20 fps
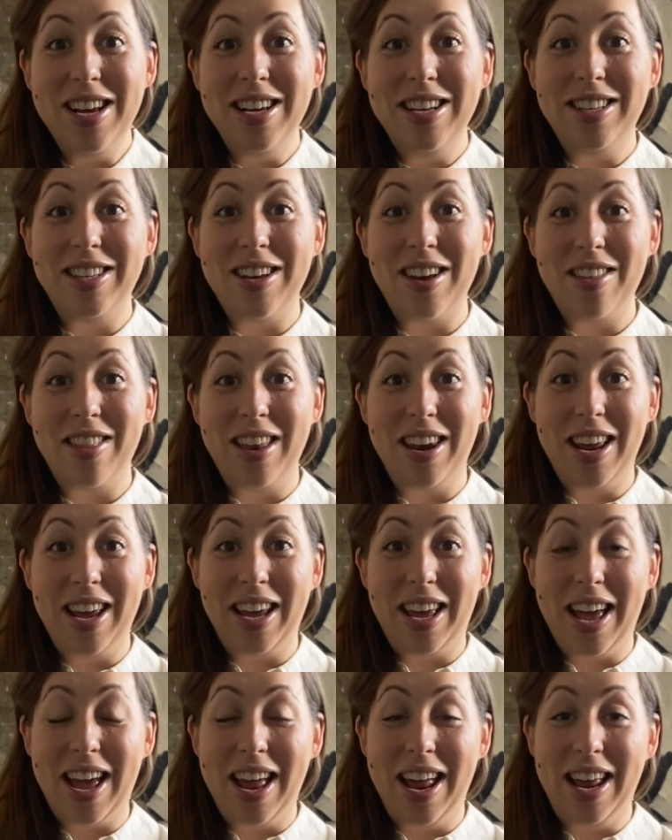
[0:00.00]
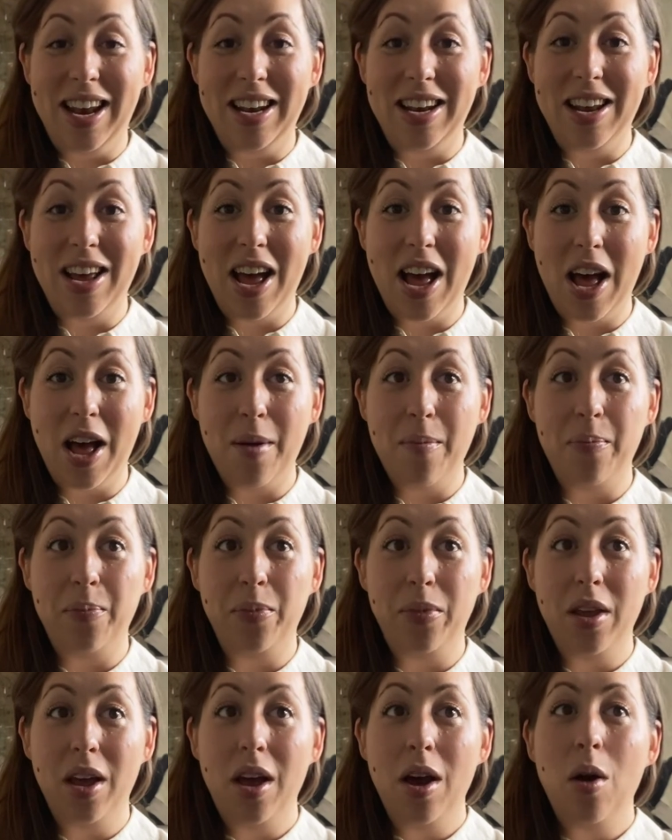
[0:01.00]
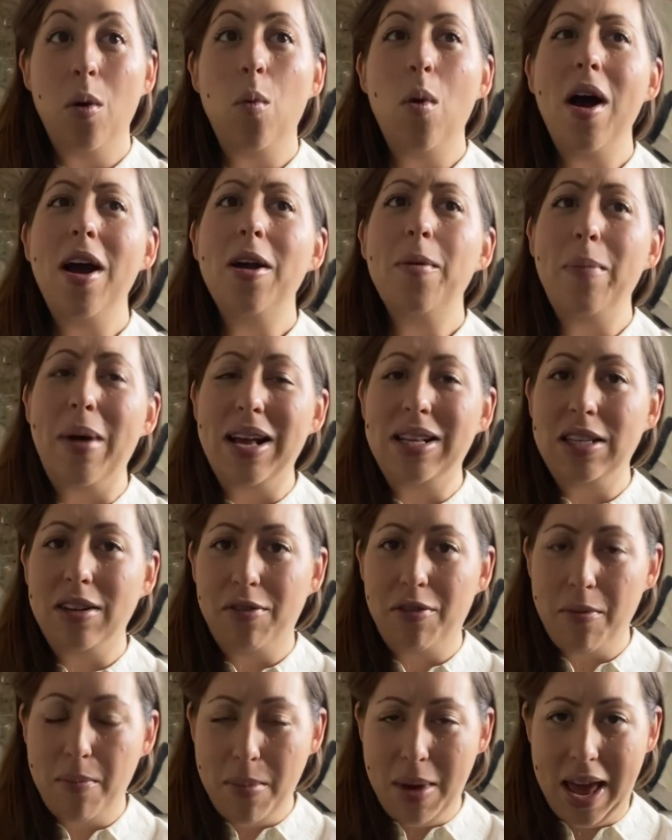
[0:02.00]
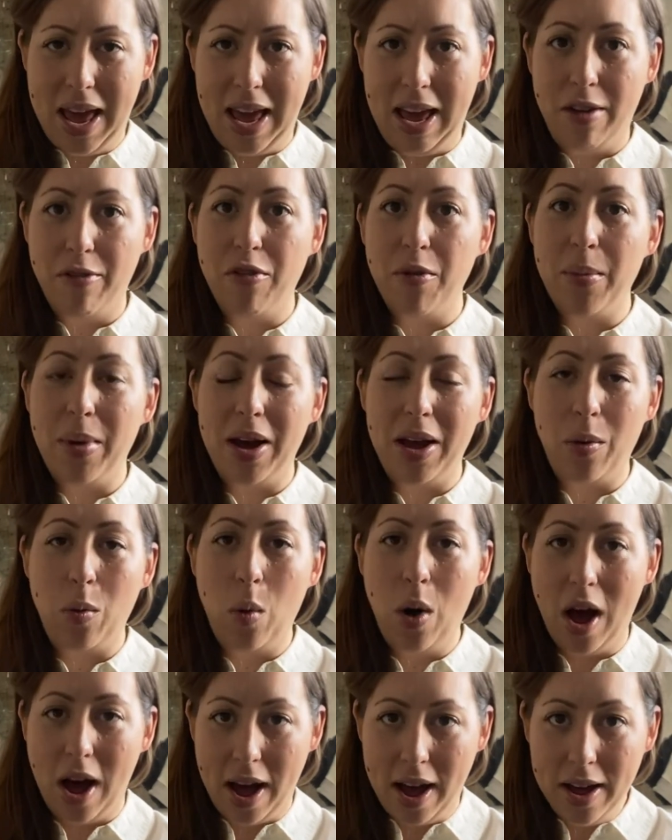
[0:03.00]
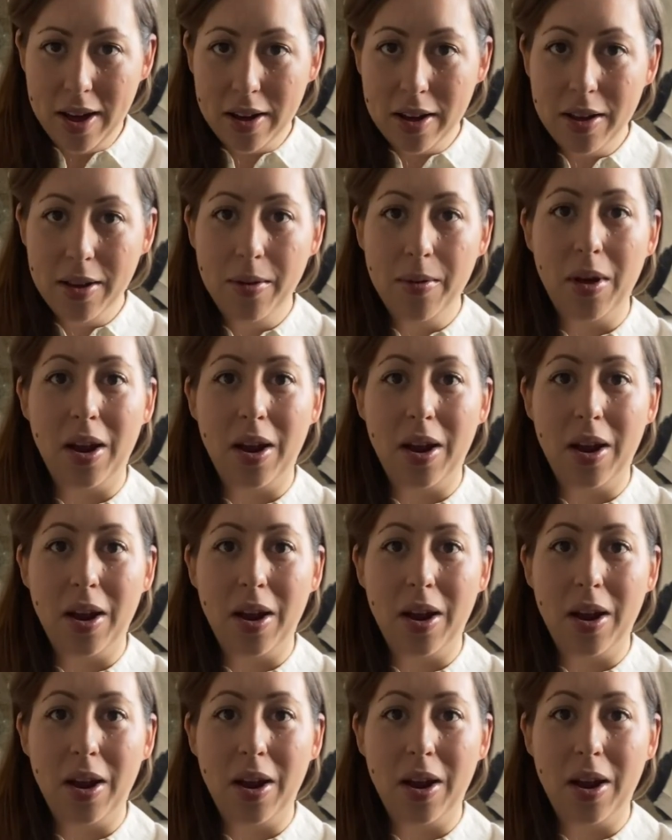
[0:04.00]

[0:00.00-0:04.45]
so that it can work better for me for my work,